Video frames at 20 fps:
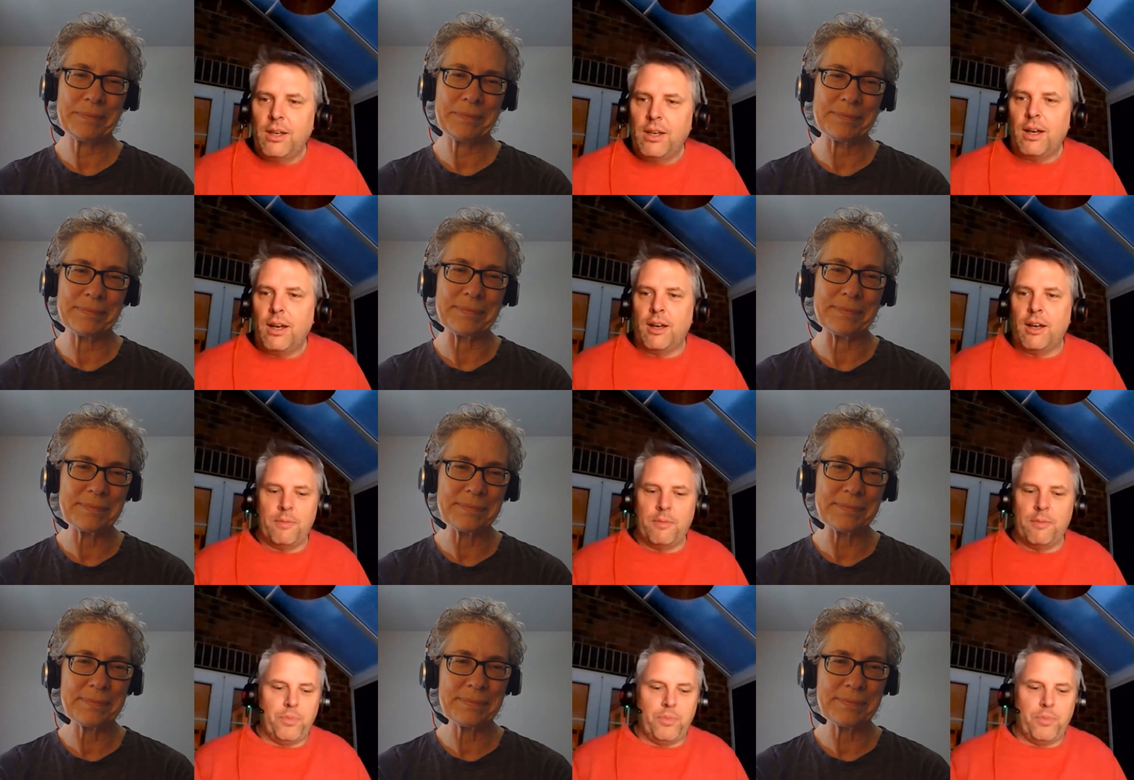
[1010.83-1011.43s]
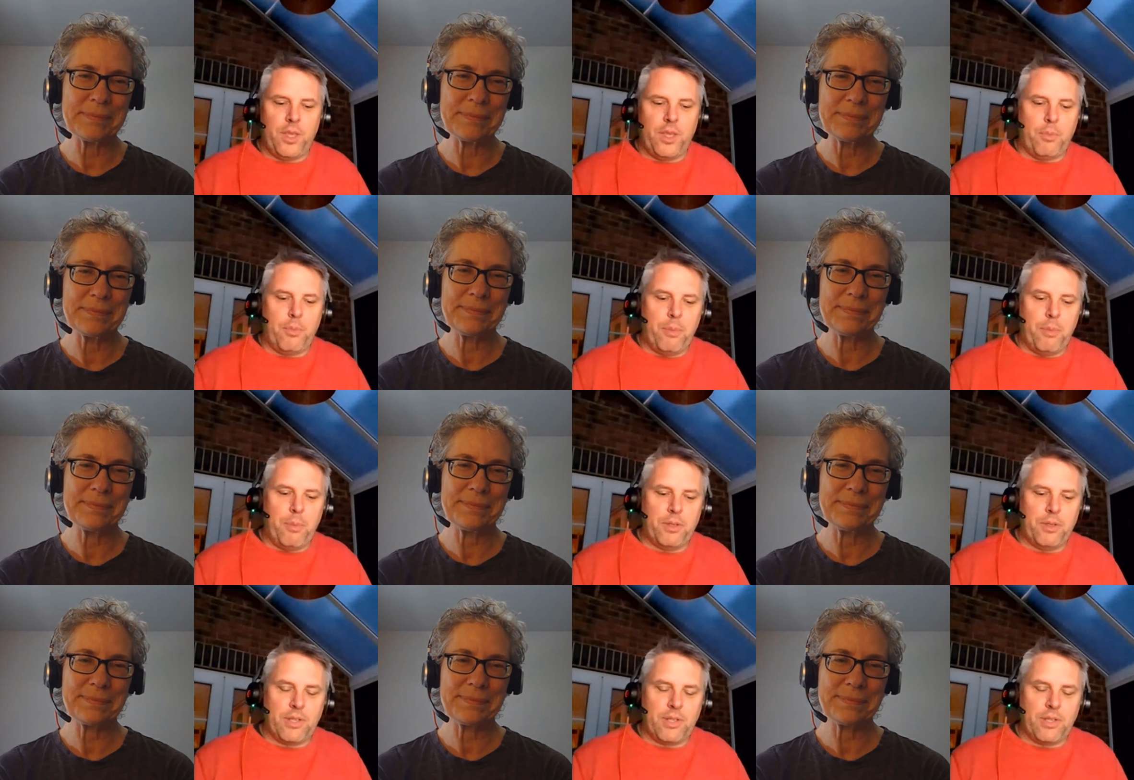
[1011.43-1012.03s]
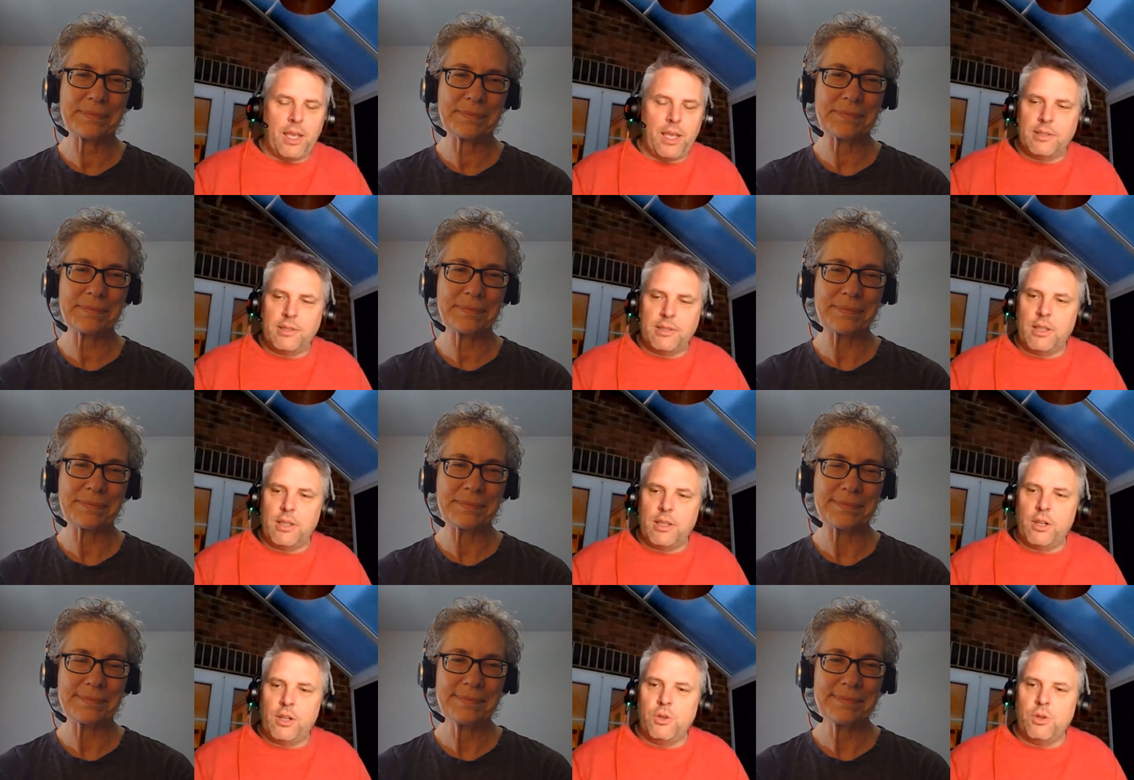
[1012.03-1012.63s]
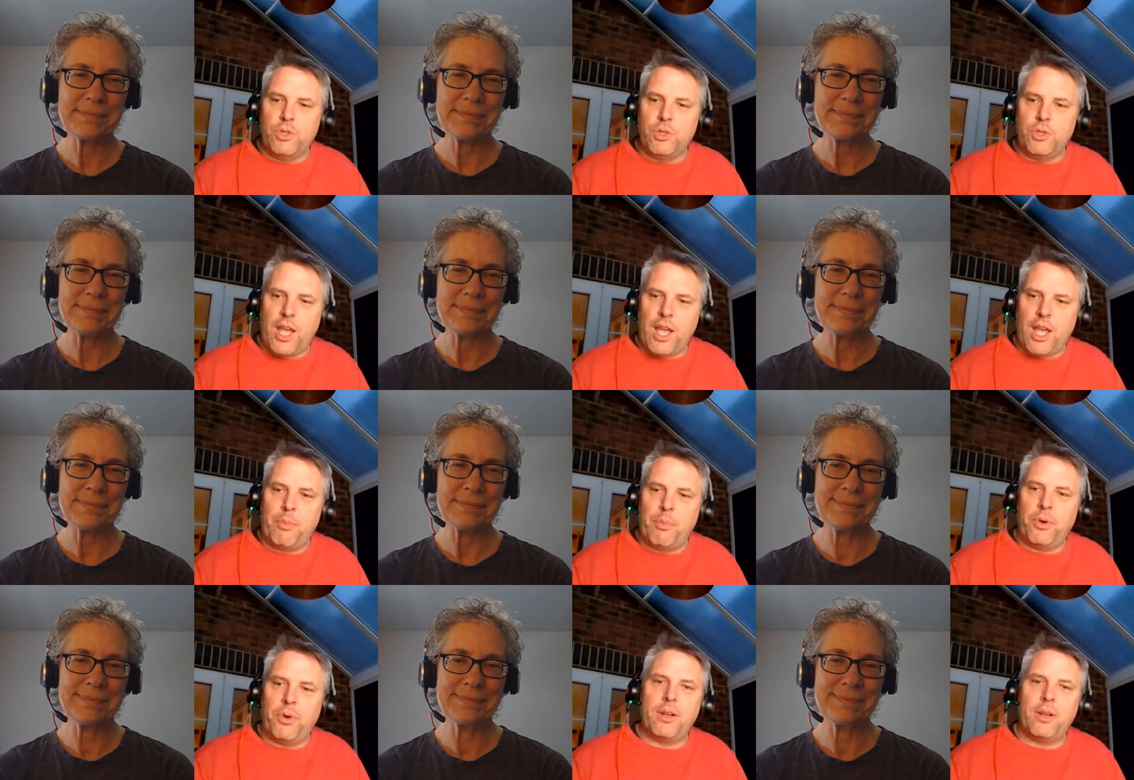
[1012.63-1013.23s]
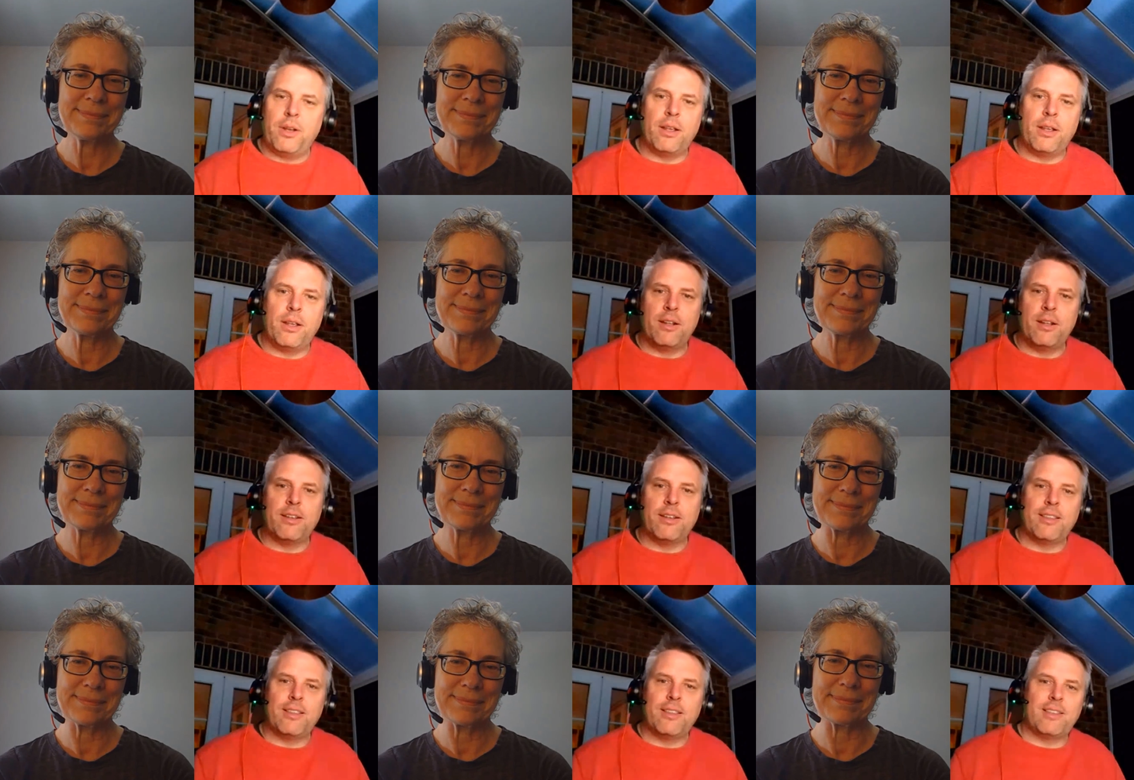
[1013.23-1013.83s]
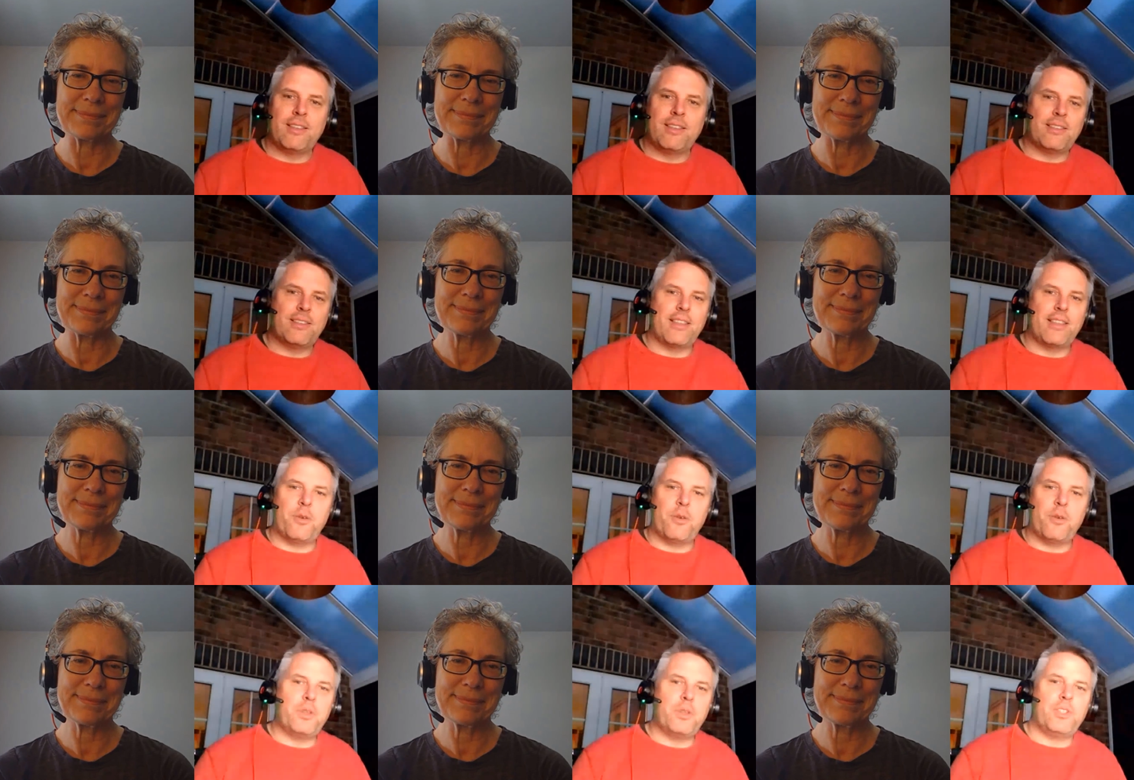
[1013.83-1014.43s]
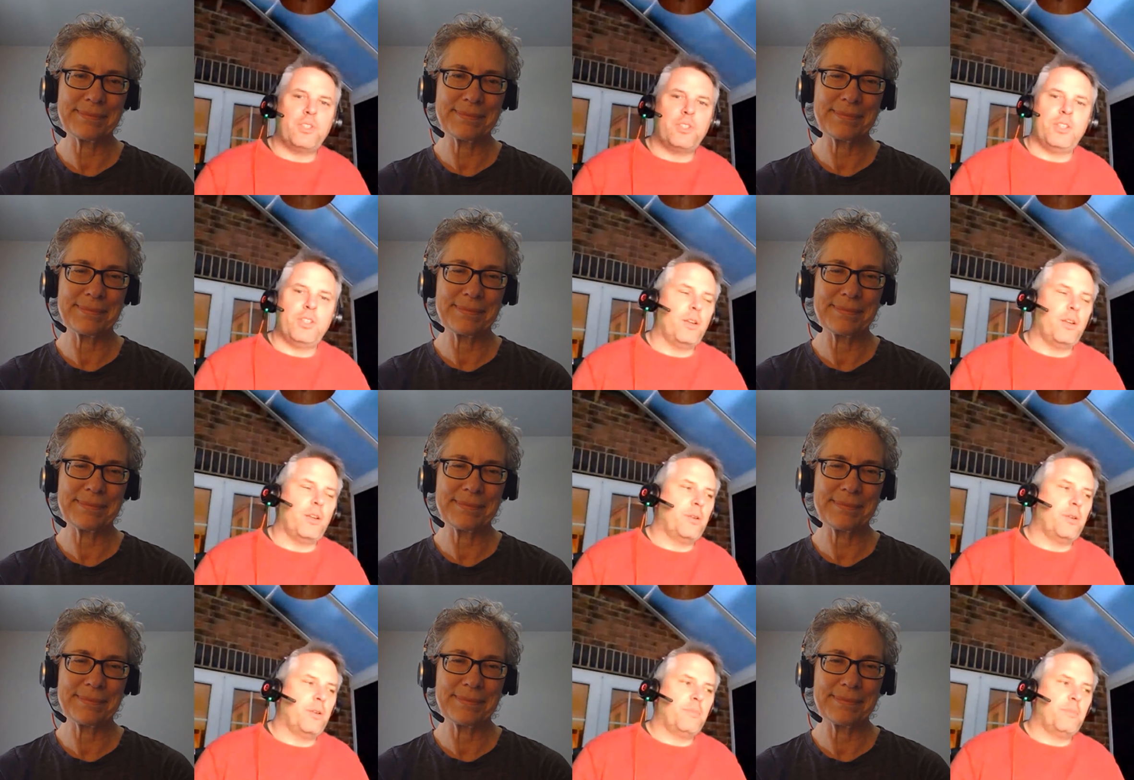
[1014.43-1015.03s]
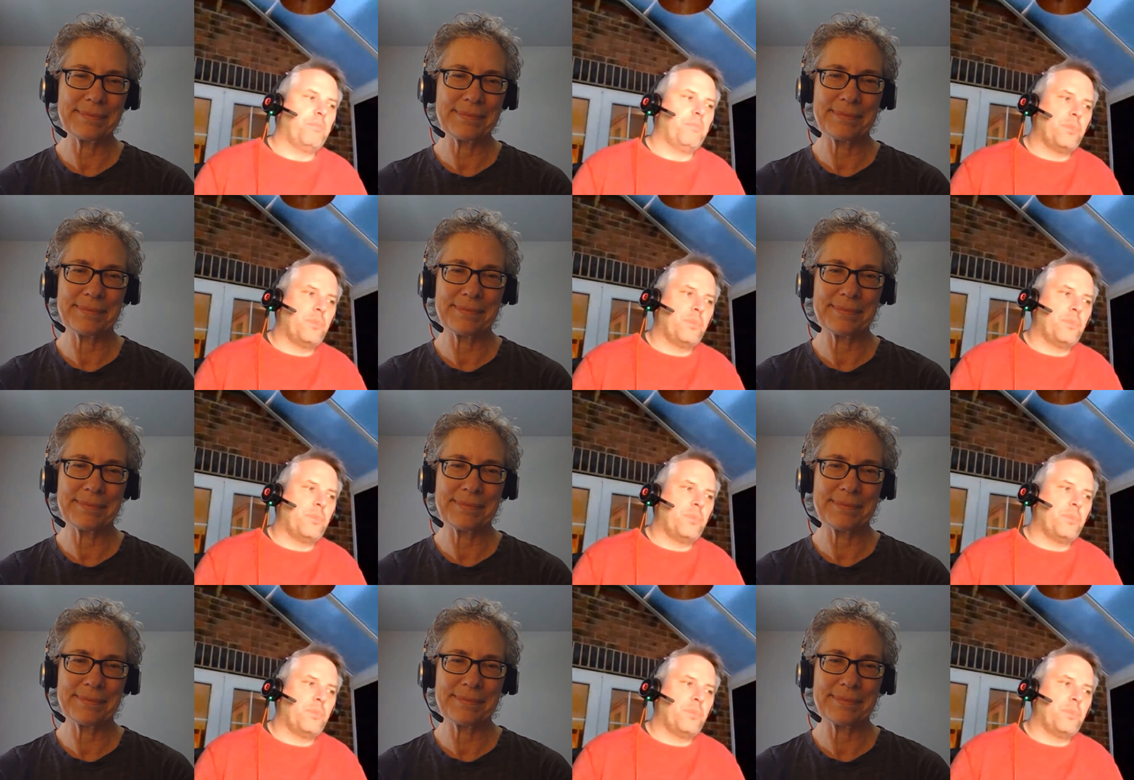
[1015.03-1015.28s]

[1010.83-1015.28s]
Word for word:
Speaker 1: Mm. Um, yeah, people are saying is it the new SharePoint and, mm. and hmm. things like that, which you know